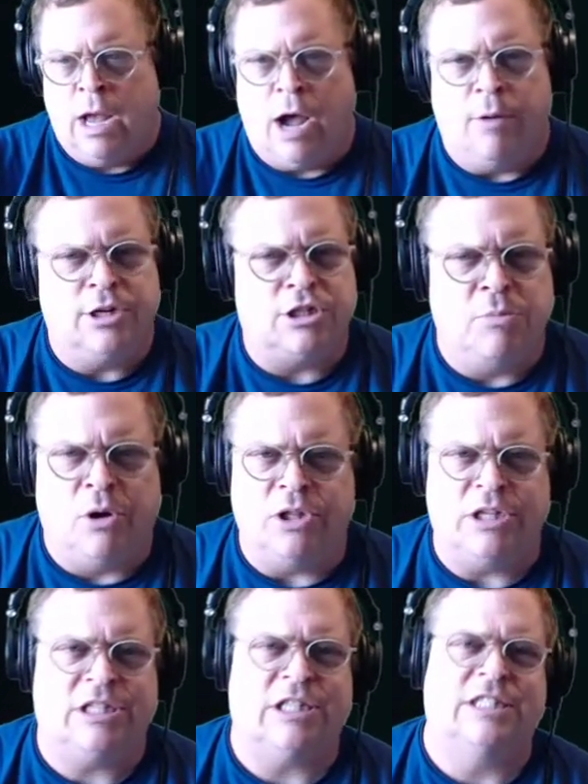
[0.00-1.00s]
I wish him all
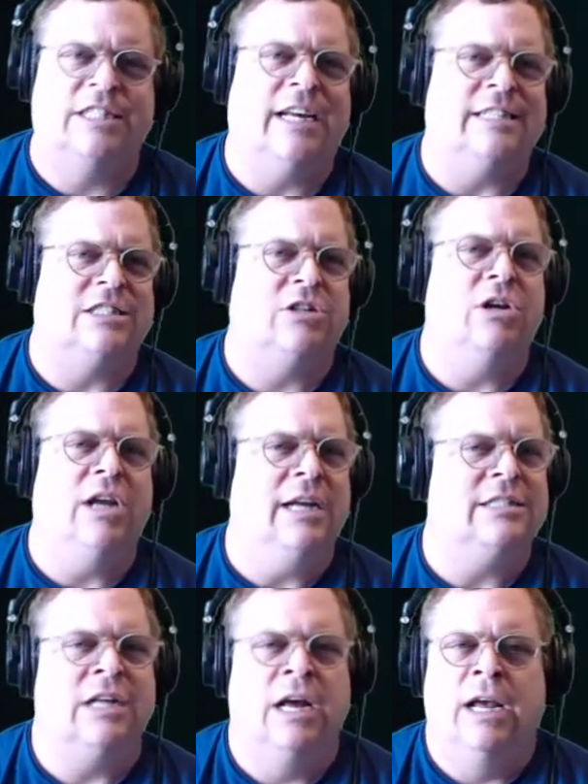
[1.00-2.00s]
the success. So you
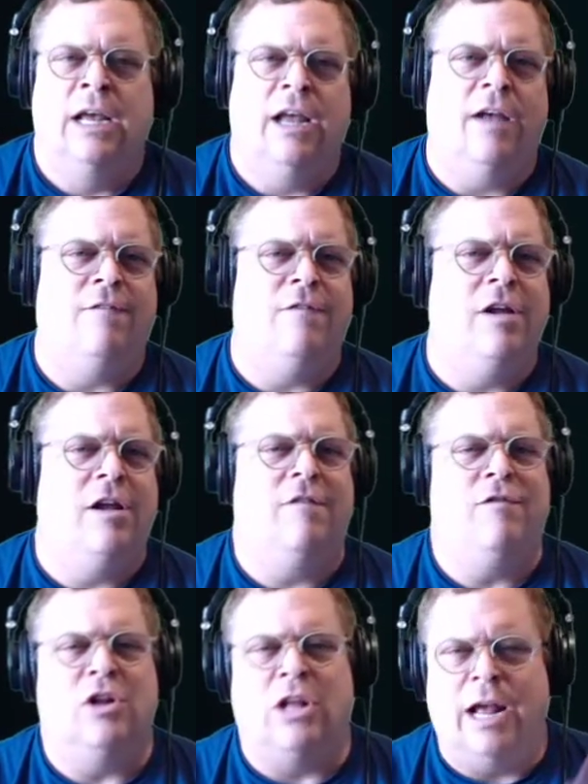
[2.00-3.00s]
guys, if
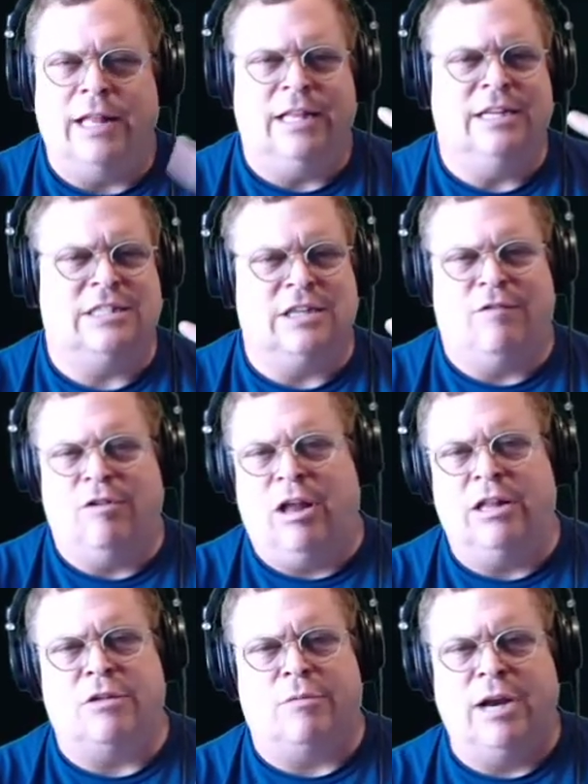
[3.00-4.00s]
you like this, if you
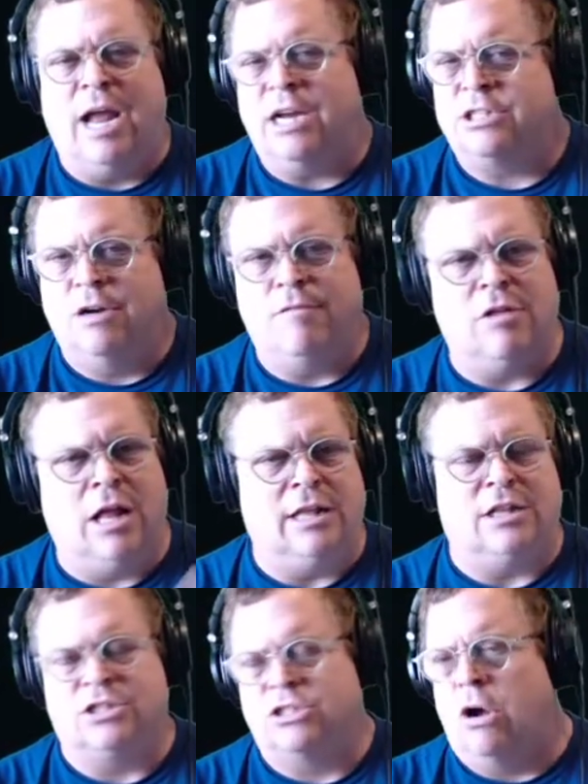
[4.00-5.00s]
like the reaction, if you
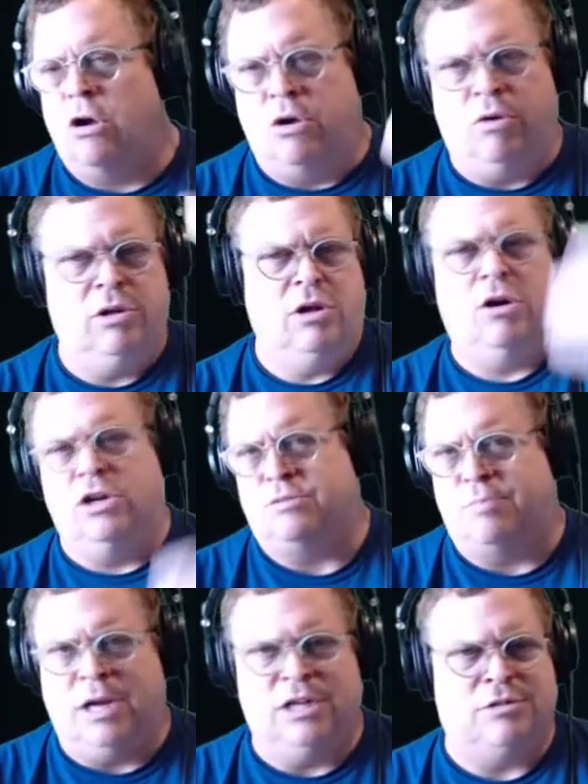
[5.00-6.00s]
like the song, go to the
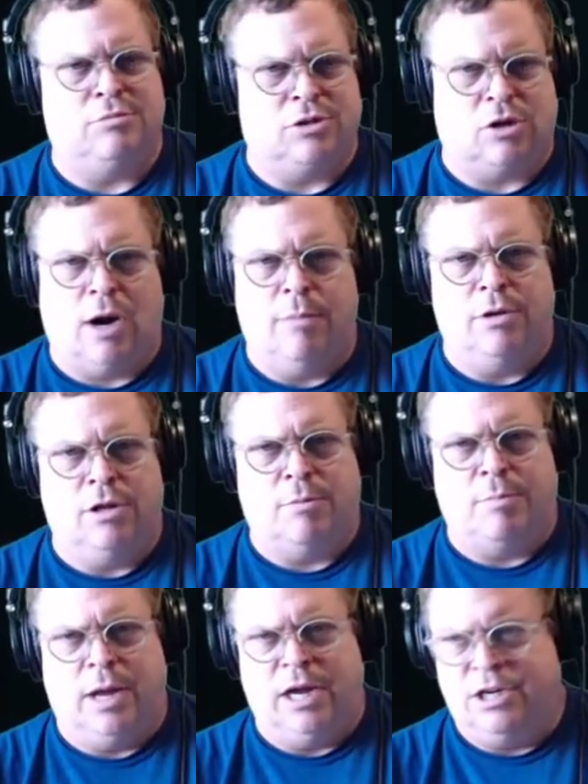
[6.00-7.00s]
artist page, subscribe to their
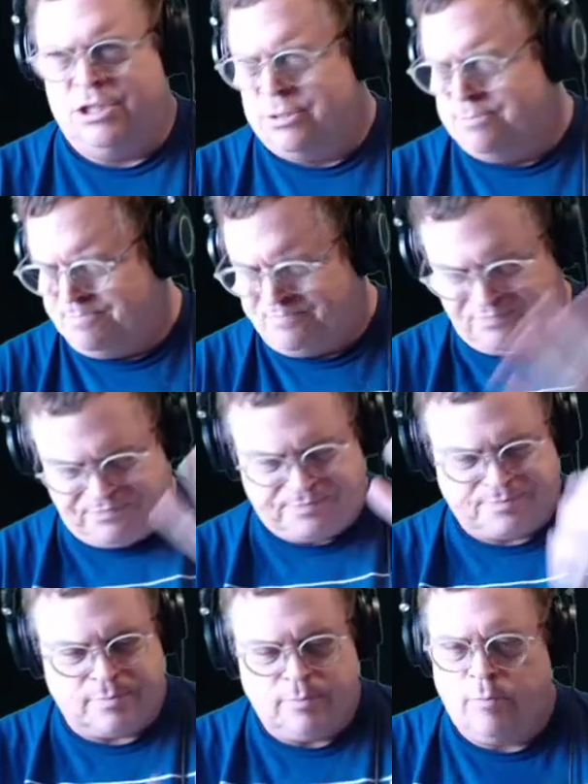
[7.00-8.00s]
page.
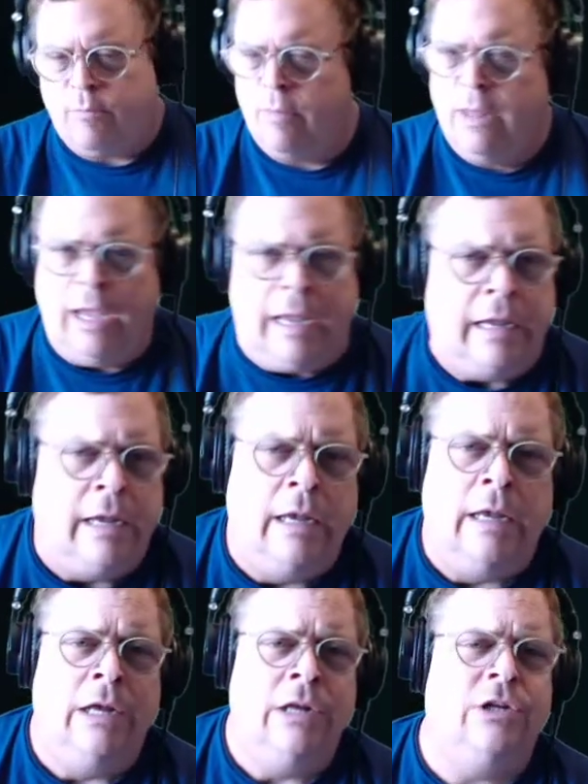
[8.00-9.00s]
Okay,
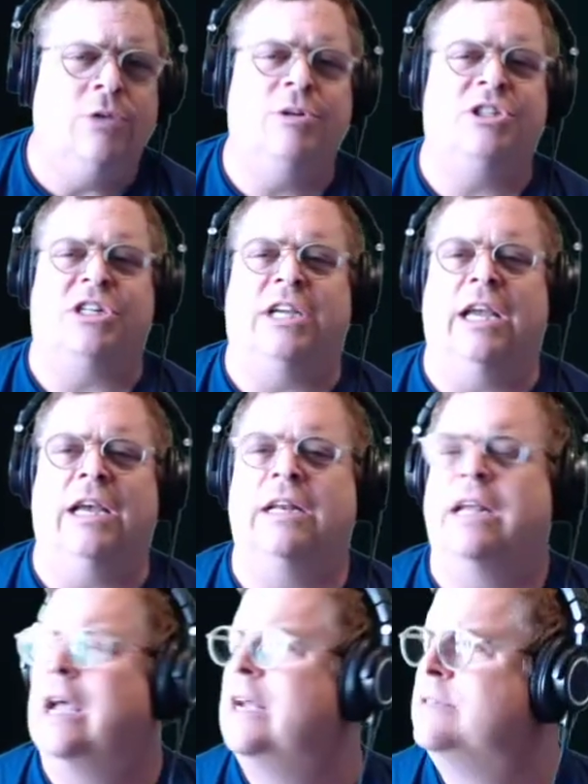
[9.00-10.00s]
do what you can,
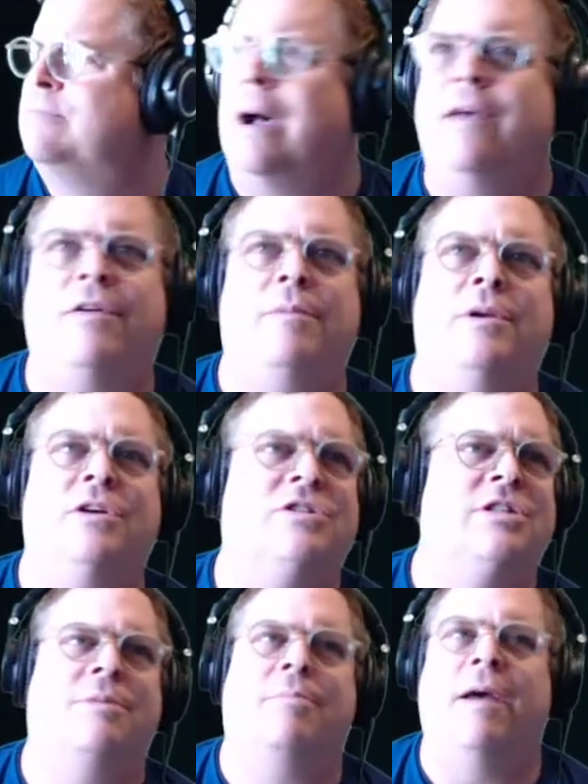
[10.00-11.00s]
guys. Buy their
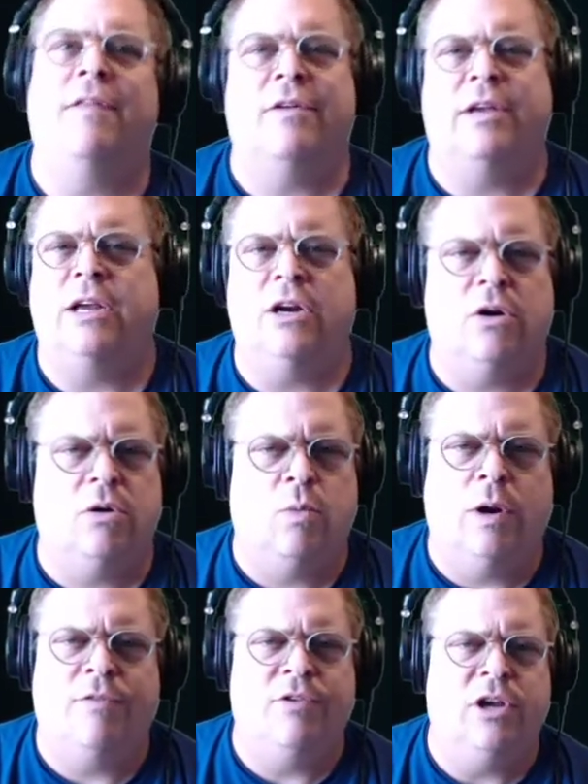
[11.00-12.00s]
music, buy their gear,
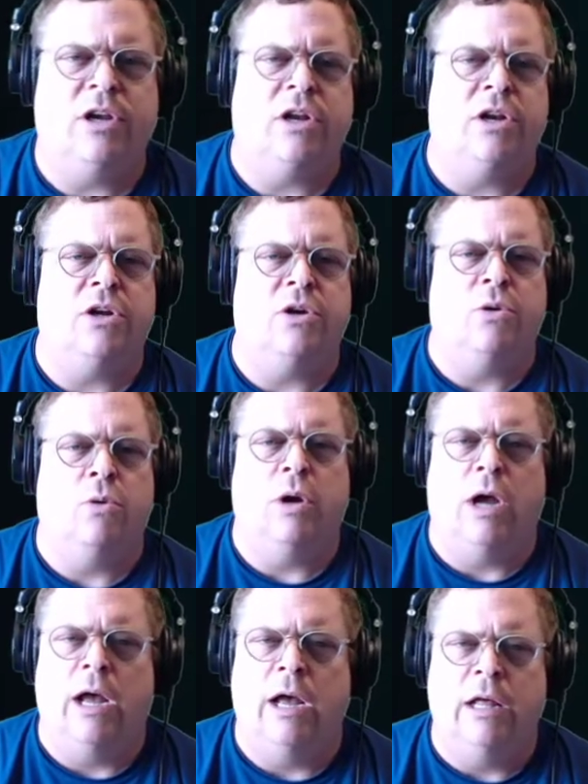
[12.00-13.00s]
whatever you can do.
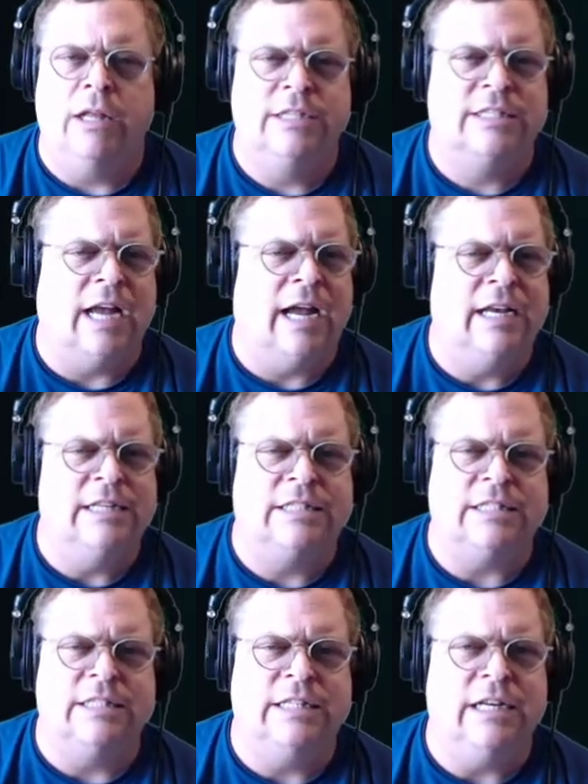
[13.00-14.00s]
These
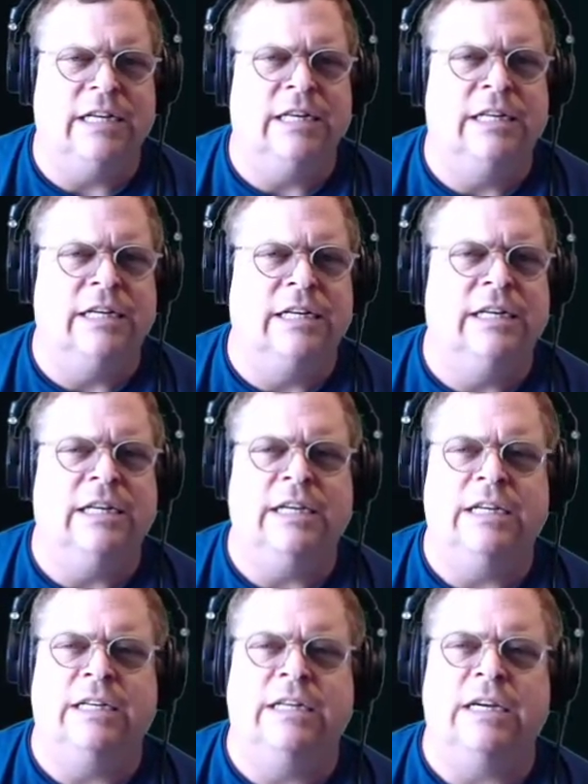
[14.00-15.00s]
guys
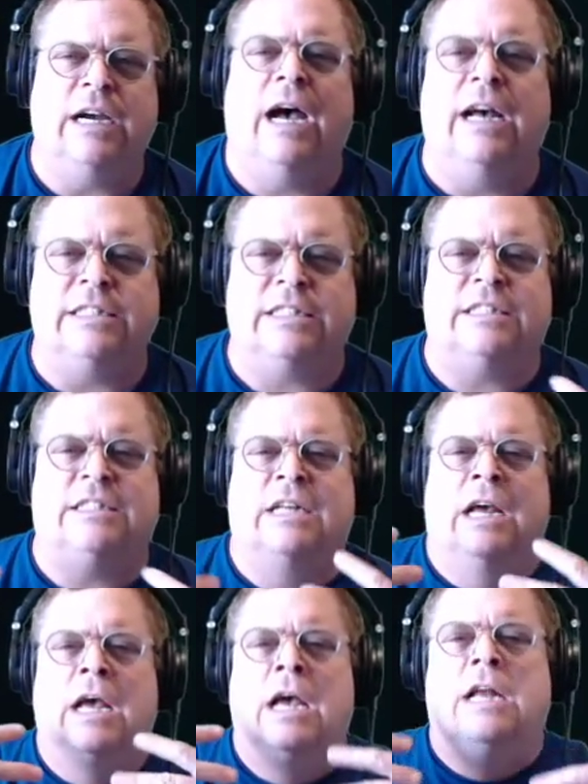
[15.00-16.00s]
need us
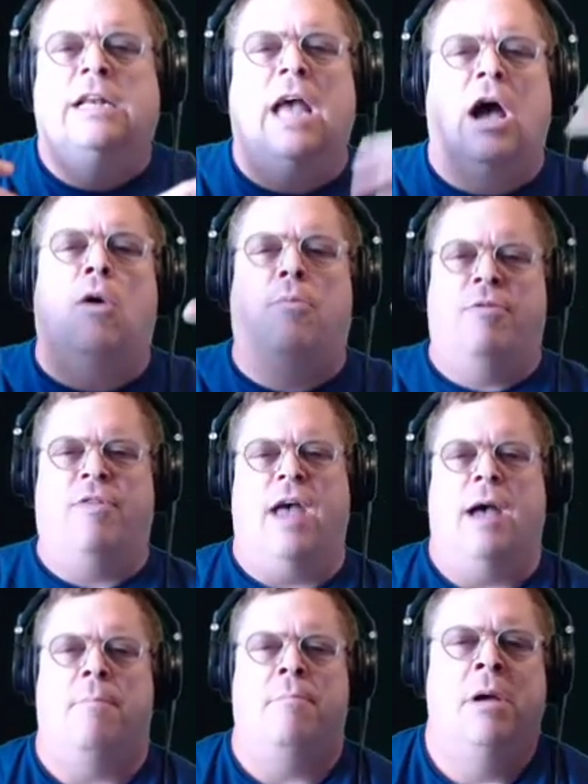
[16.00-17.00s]
to help
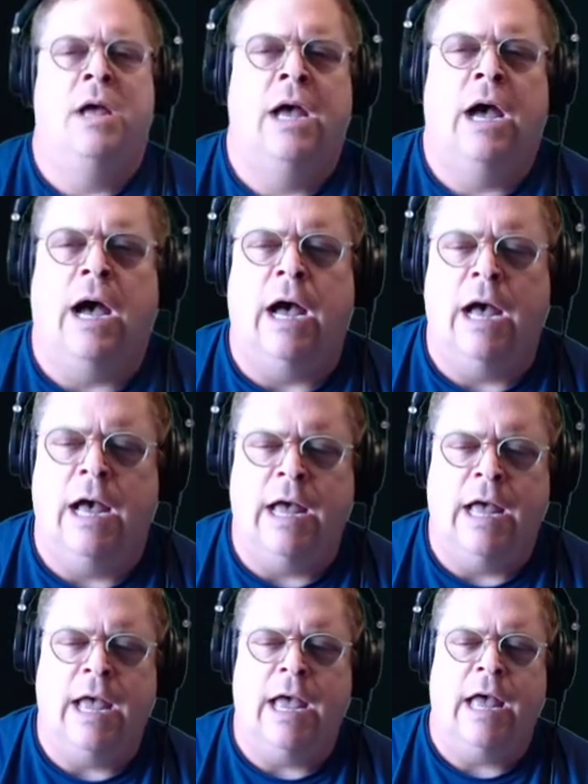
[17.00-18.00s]
them.
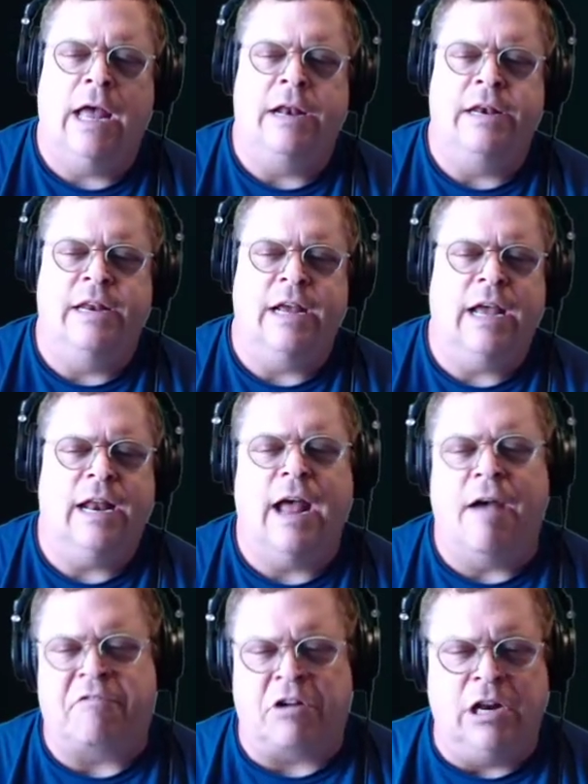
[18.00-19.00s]
And
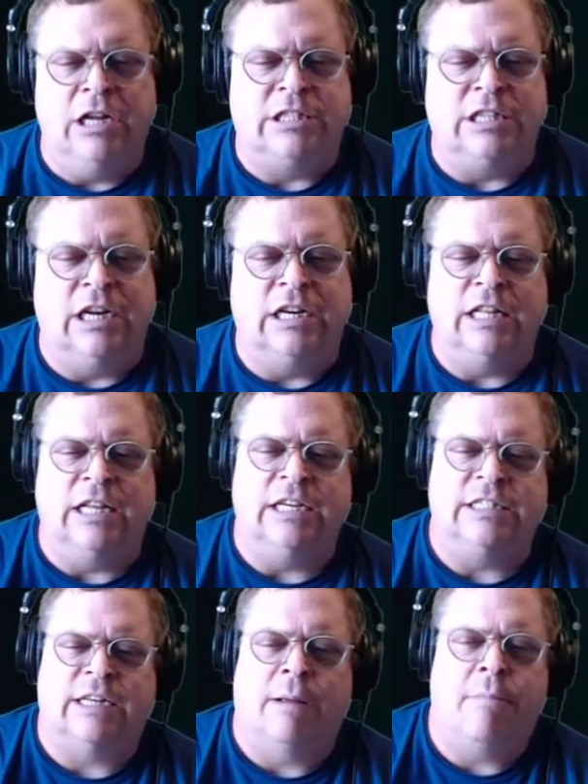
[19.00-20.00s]
after listening to
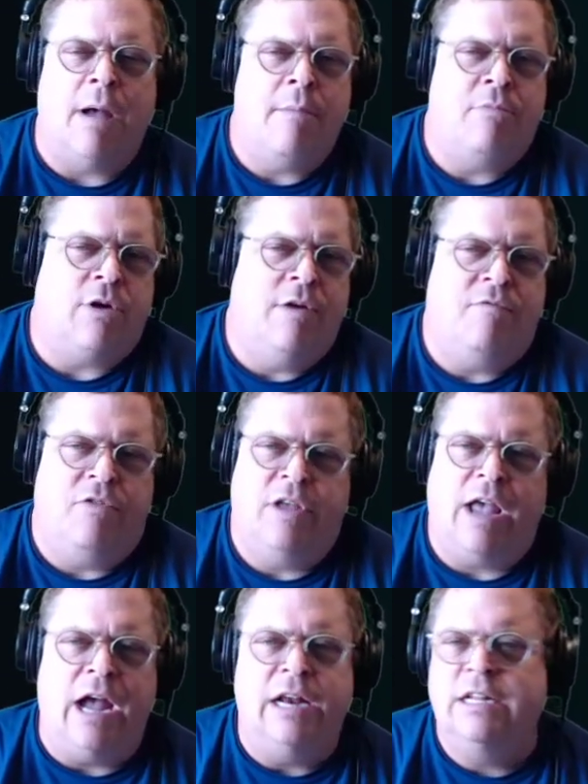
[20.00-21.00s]
this, I'm grateful the
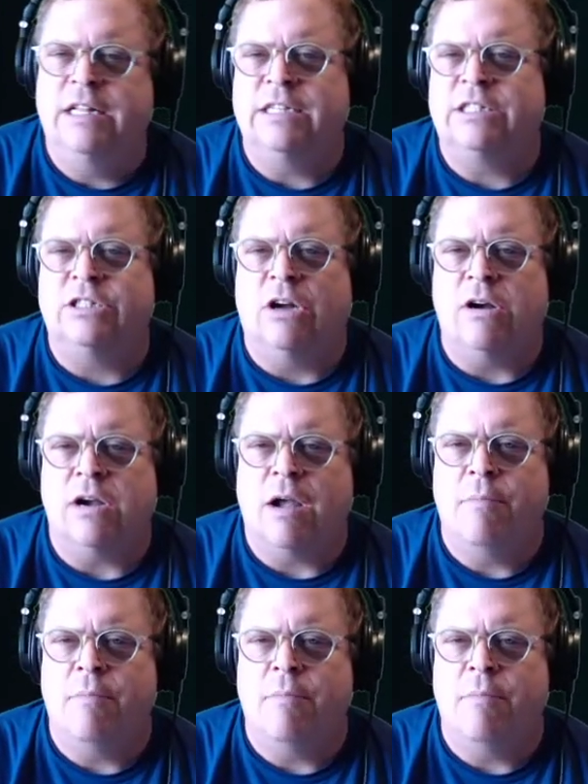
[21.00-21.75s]
guy did this song.